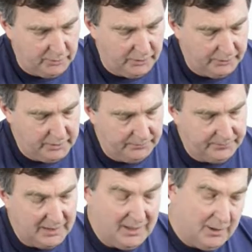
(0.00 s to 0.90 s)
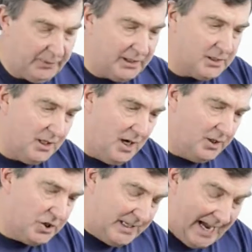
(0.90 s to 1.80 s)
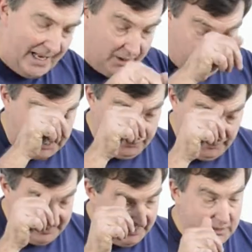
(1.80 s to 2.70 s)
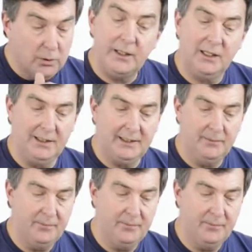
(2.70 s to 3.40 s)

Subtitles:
wound, because large callus really quickly.